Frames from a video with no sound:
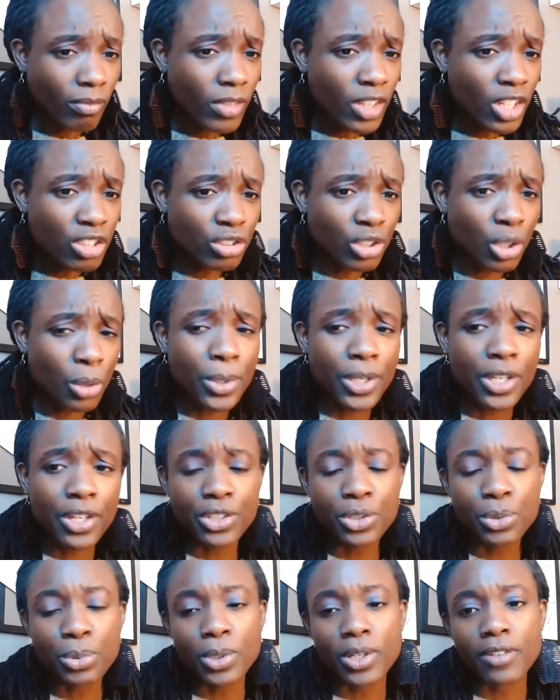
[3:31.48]
growing your
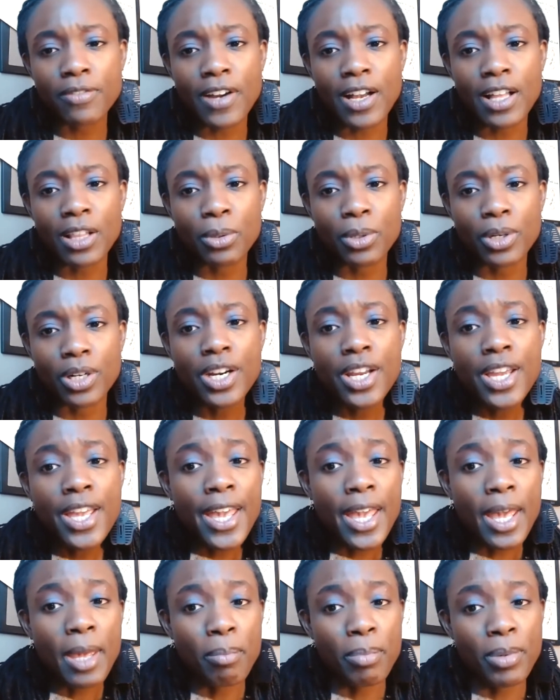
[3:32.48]
Twitter follower
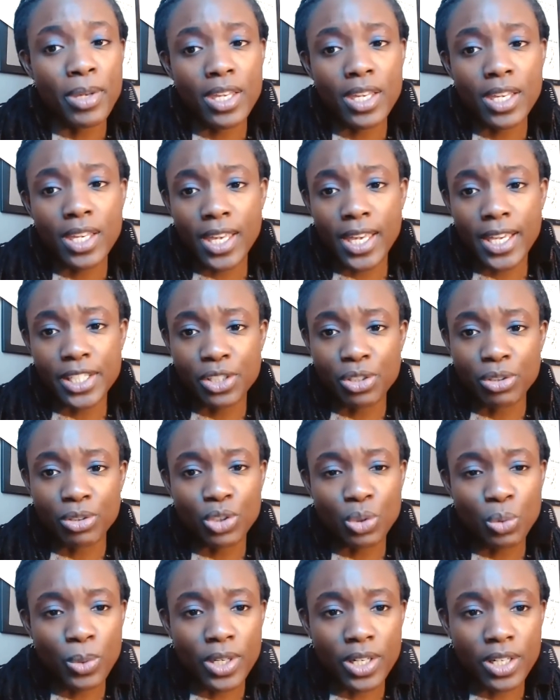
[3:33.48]
and being engaged on
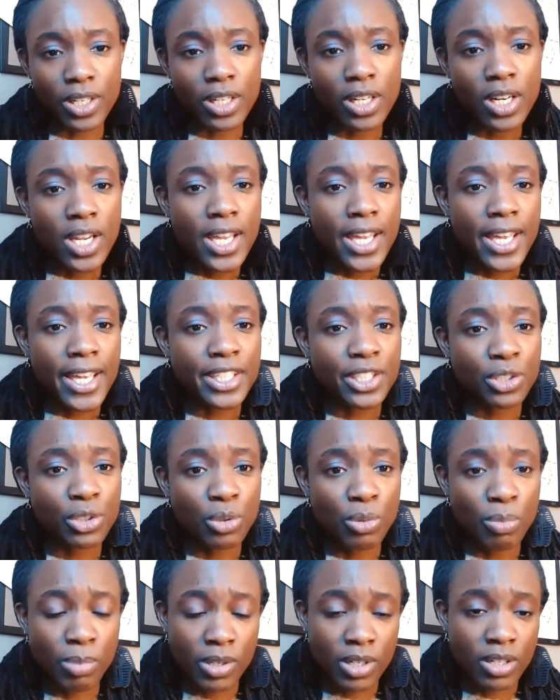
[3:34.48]
Twitter is
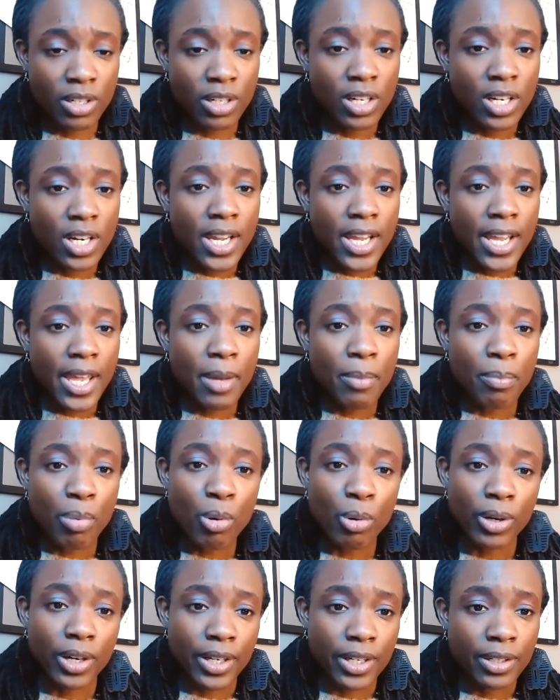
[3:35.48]
super
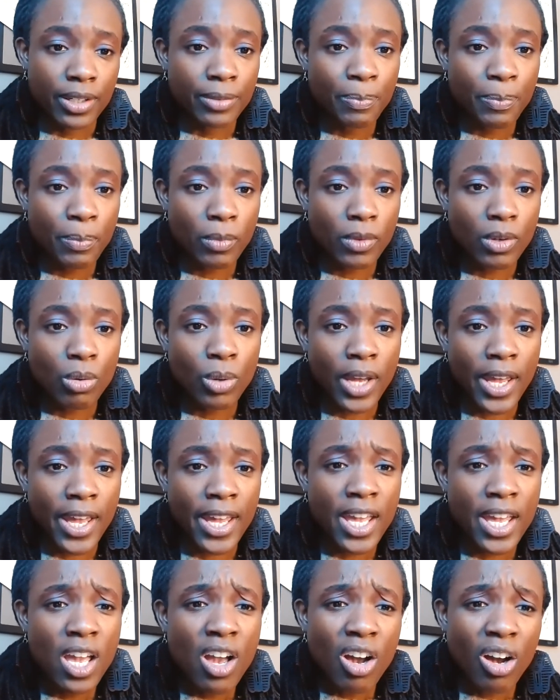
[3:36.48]
important.
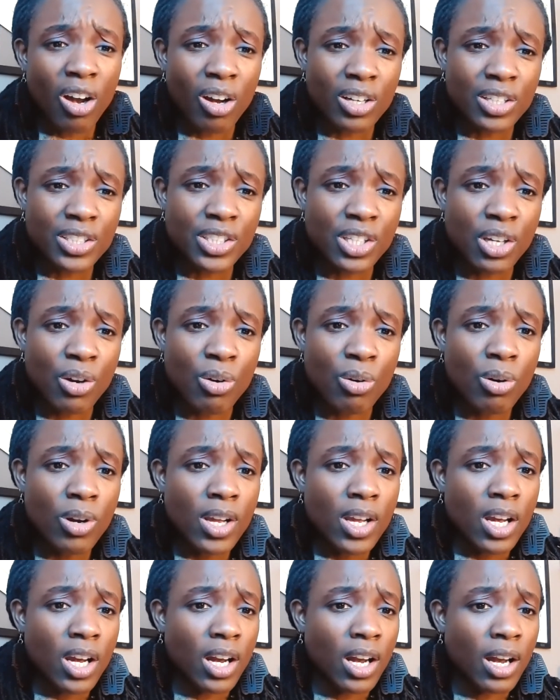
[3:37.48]
Okay. Also,
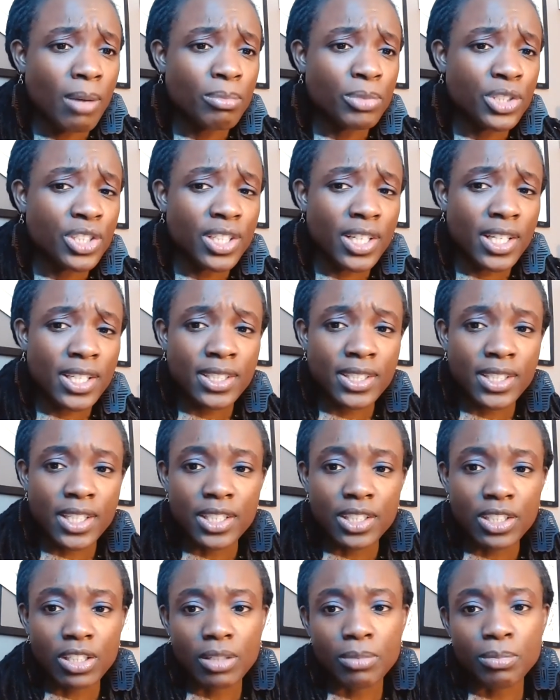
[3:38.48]
just
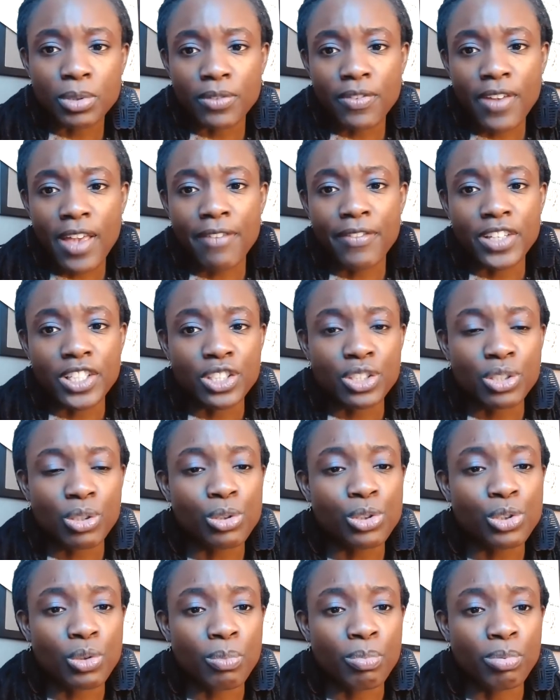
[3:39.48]
in terms of having
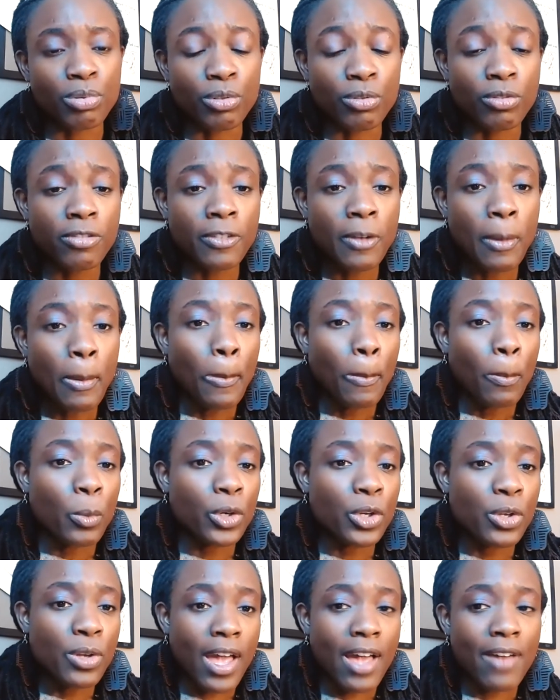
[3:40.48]
social proof,
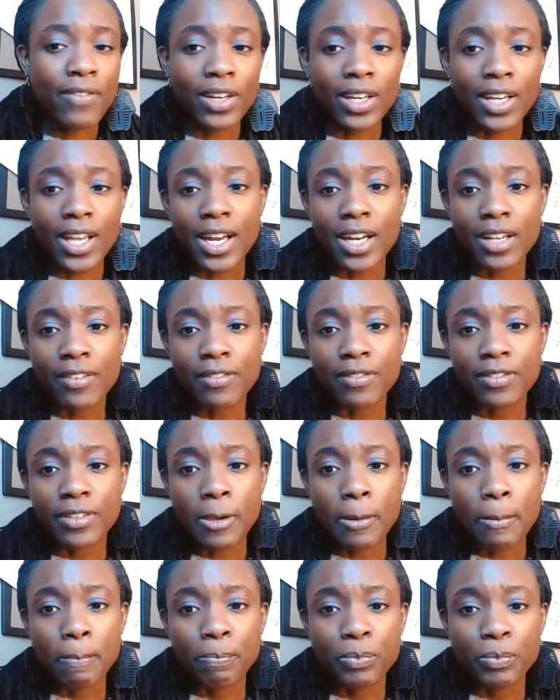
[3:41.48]
when you have a lot of
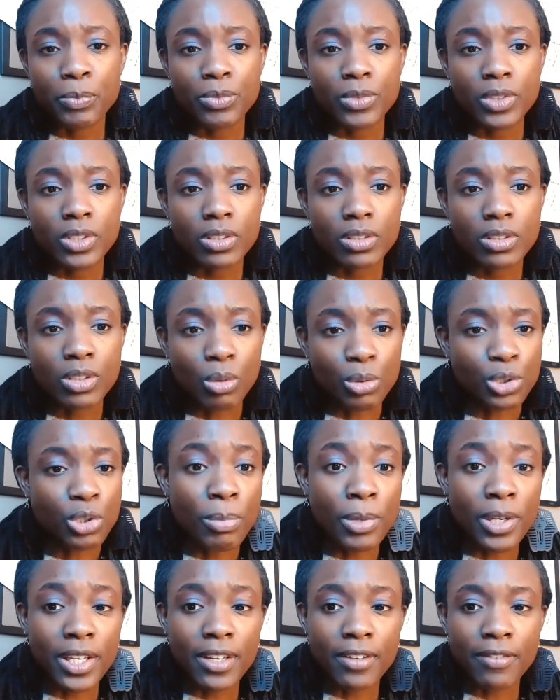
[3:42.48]
social
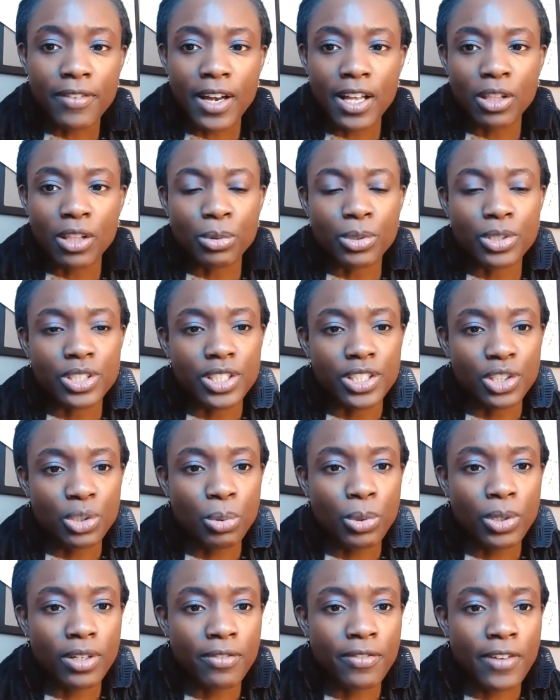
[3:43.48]
media followers and
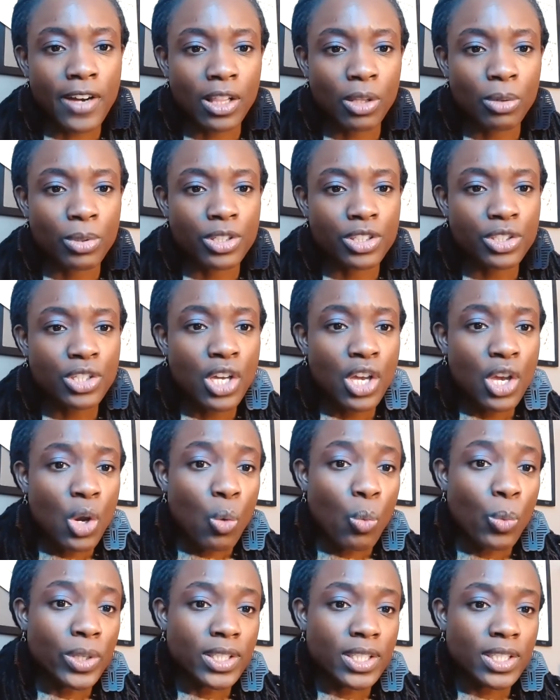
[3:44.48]
Twitter followers,
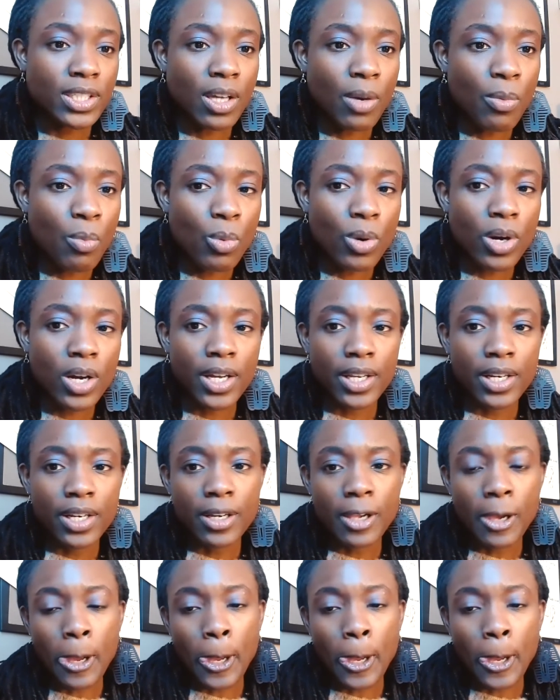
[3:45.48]
when someone